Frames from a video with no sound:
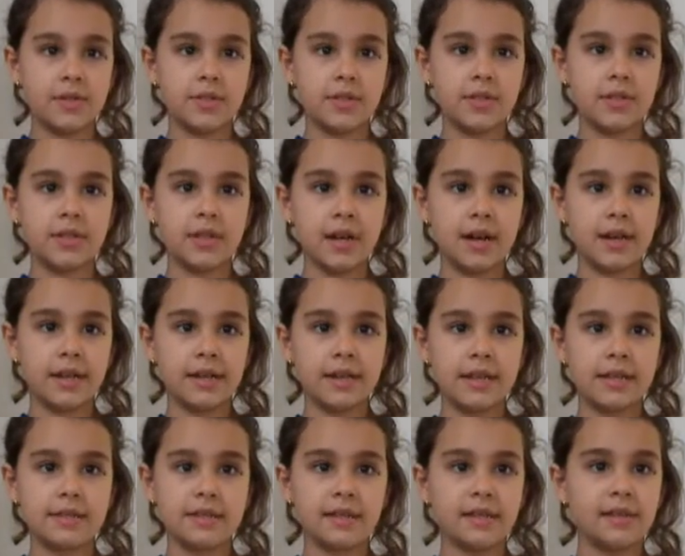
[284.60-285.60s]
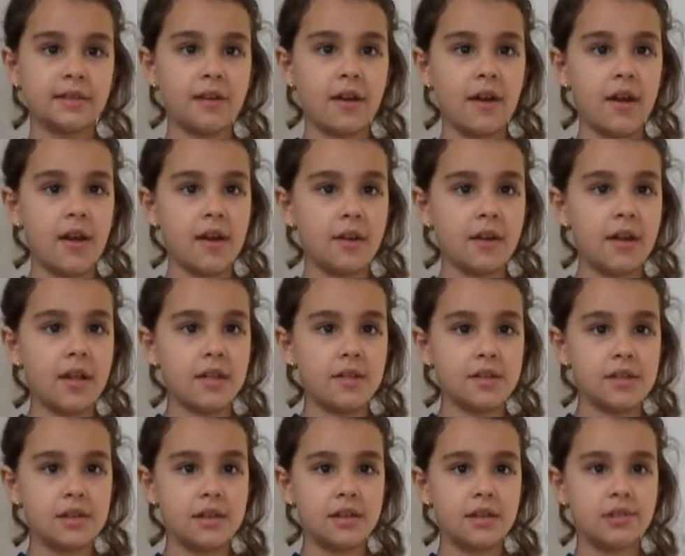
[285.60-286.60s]
The chiton is a long
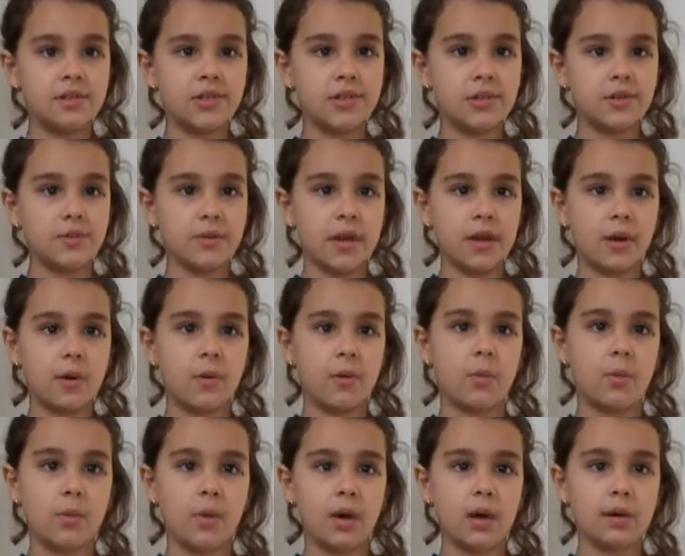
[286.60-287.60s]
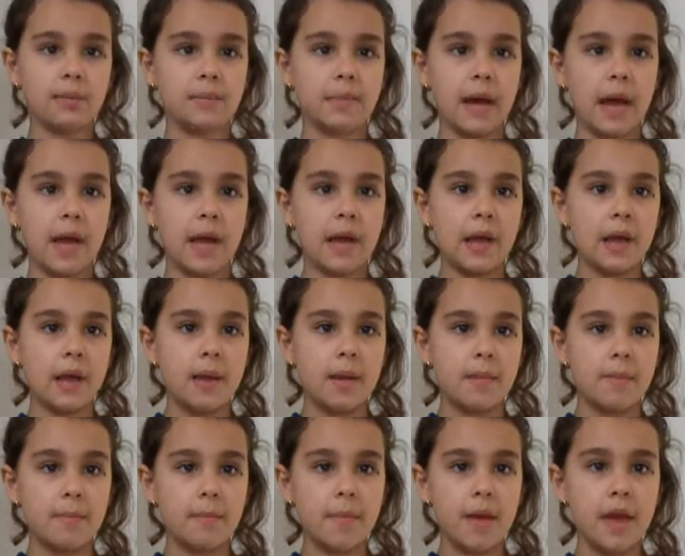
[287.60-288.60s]
linen tunic worn by
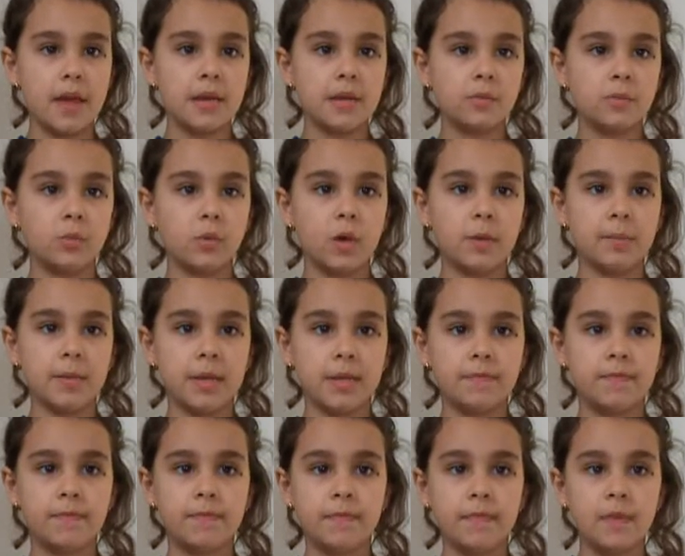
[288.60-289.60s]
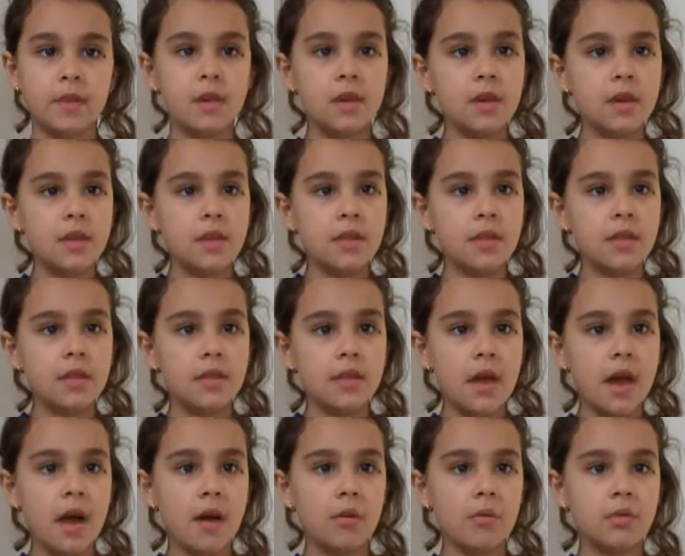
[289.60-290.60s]
men and women
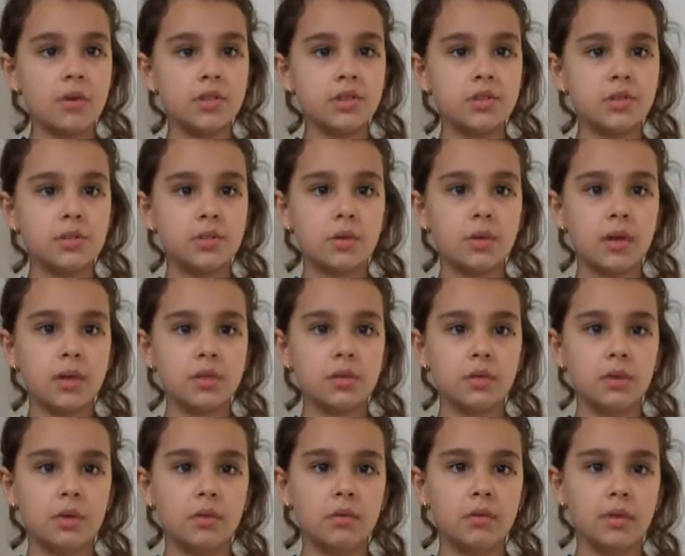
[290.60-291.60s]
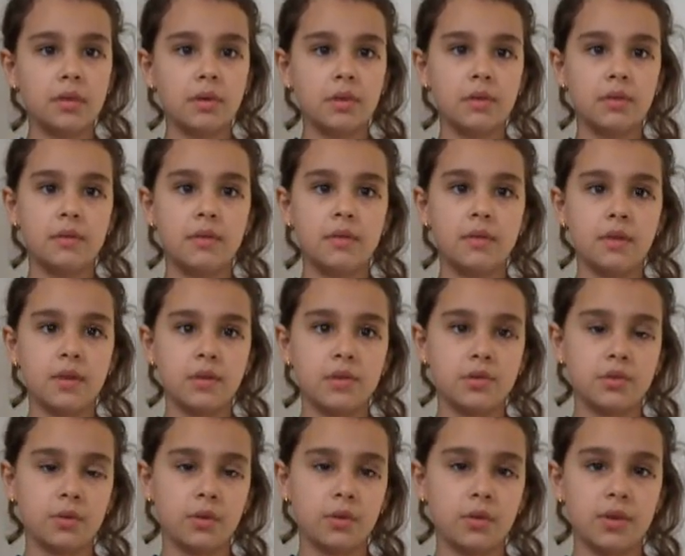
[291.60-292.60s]
that was joined over
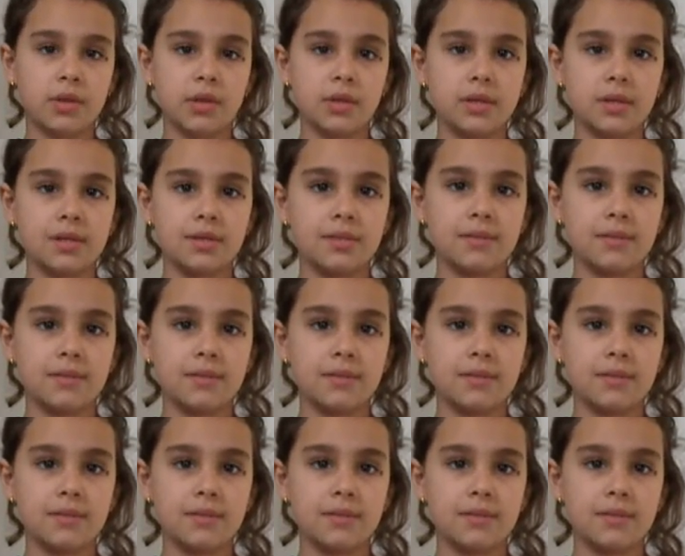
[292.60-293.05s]
the shoulders.